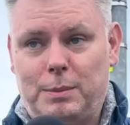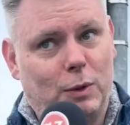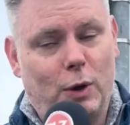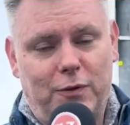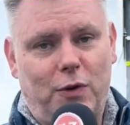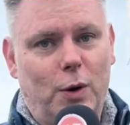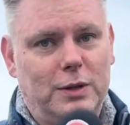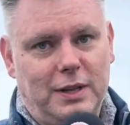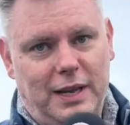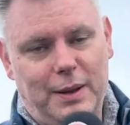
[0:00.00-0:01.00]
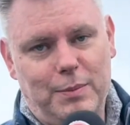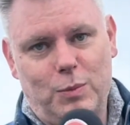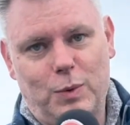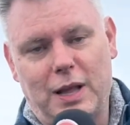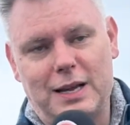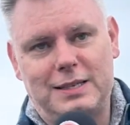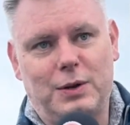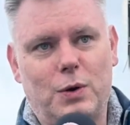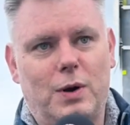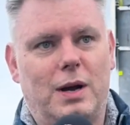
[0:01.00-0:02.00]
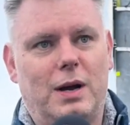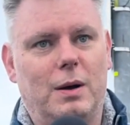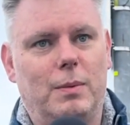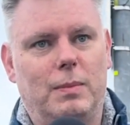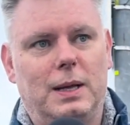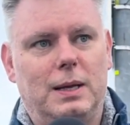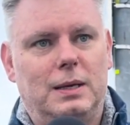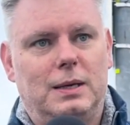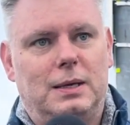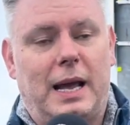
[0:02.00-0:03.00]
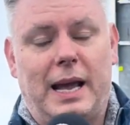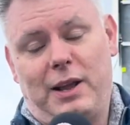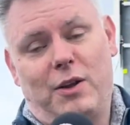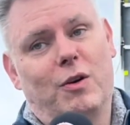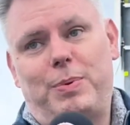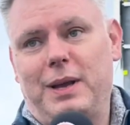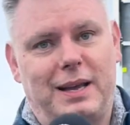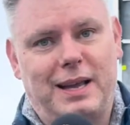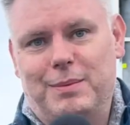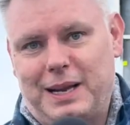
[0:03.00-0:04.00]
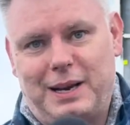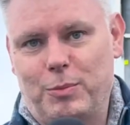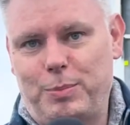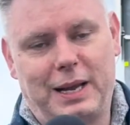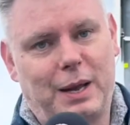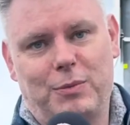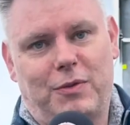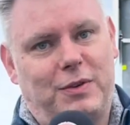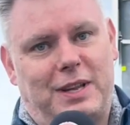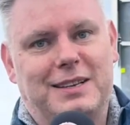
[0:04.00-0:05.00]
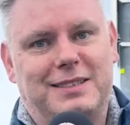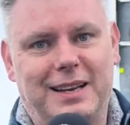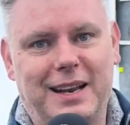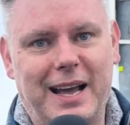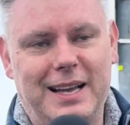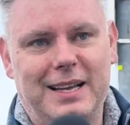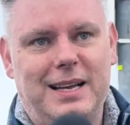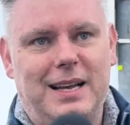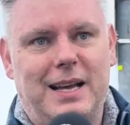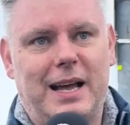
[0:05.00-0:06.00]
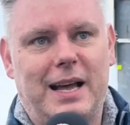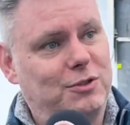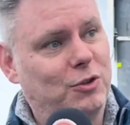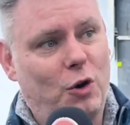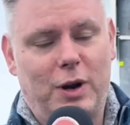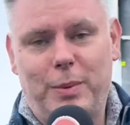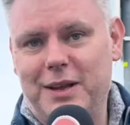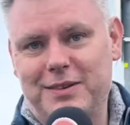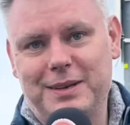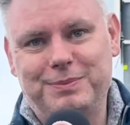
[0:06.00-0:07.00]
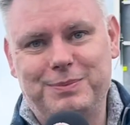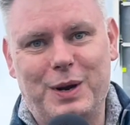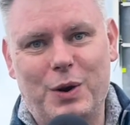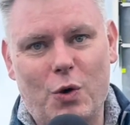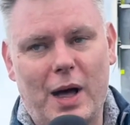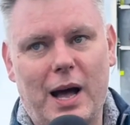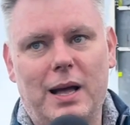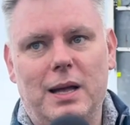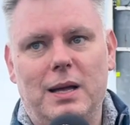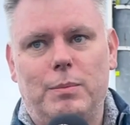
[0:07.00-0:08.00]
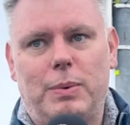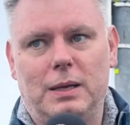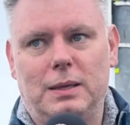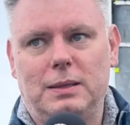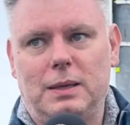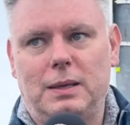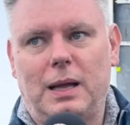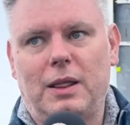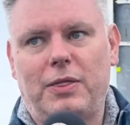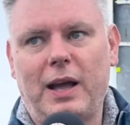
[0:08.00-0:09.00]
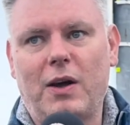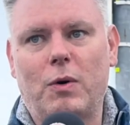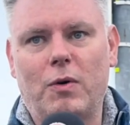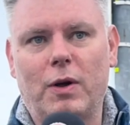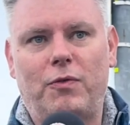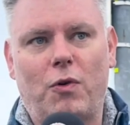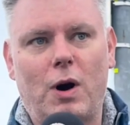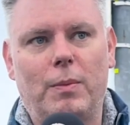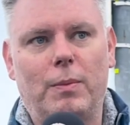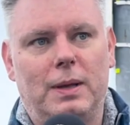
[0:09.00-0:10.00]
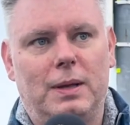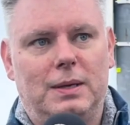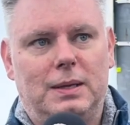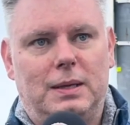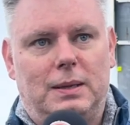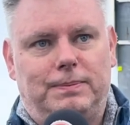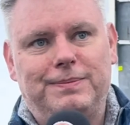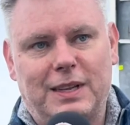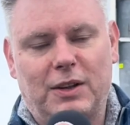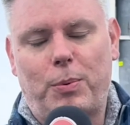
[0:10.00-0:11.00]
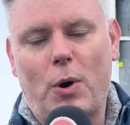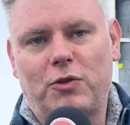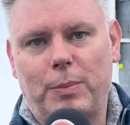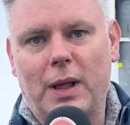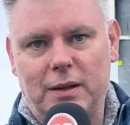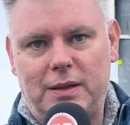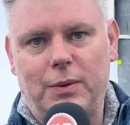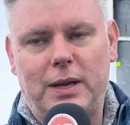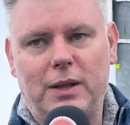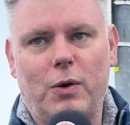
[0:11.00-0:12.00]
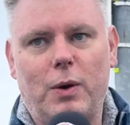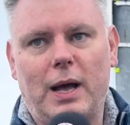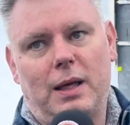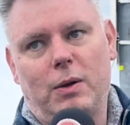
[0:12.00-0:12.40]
looking forward to the game with Lazio. Any European game, any European game is a fantastic night. It's not going to be easy, we know that. But I think if we're on form, there's a possibility we can do it.